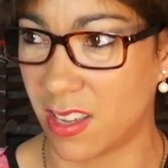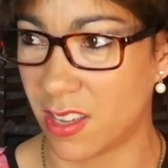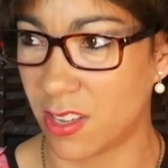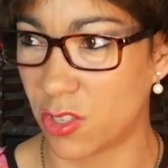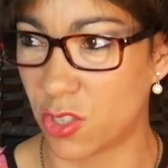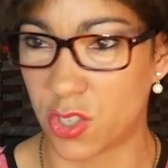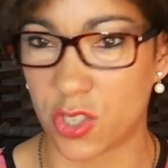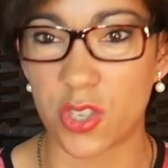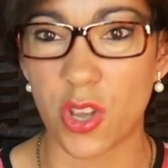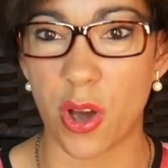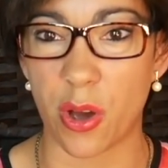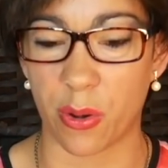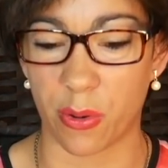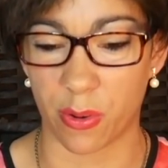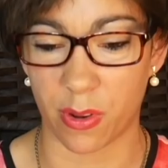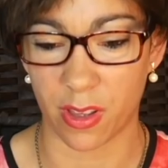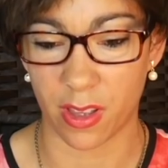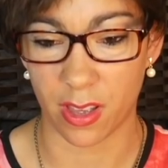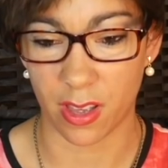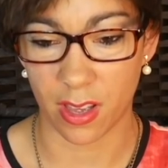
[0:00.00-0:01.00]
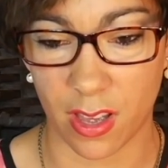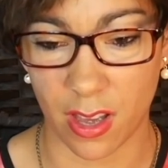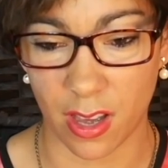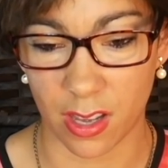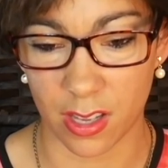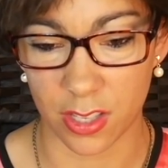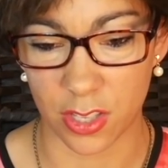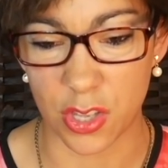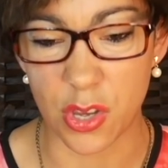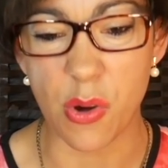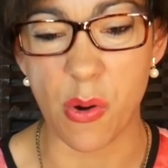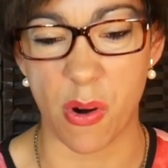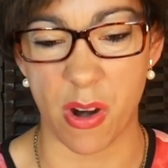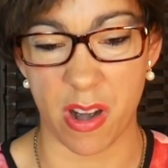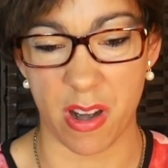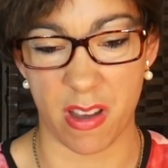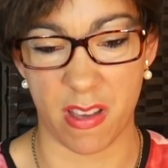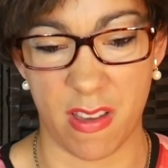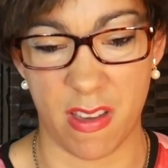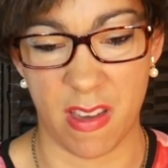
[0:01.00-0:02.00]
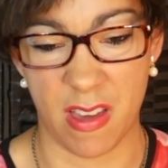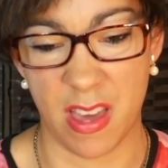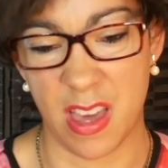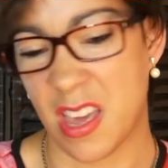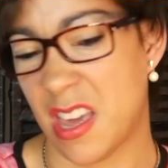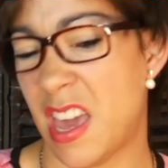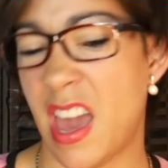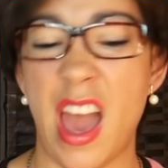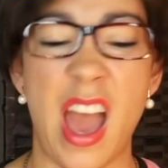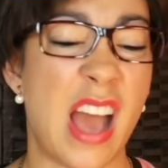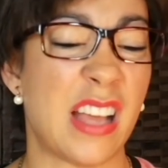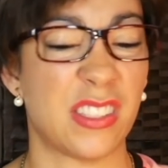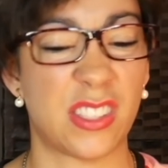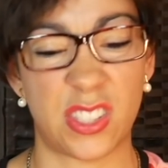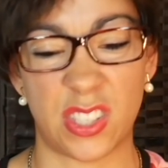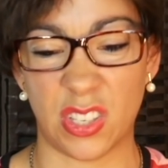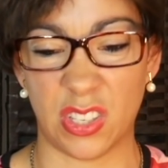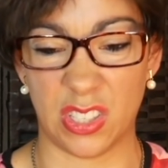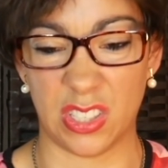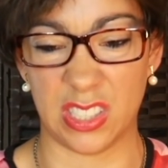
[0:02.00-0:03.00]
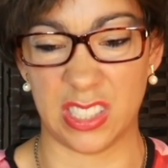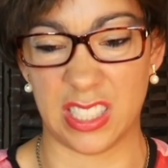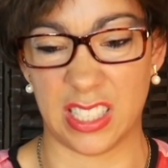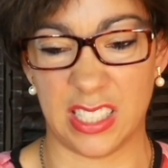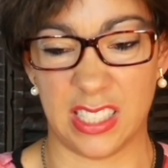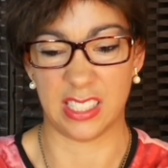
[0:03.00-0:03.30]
So, you're cancelled.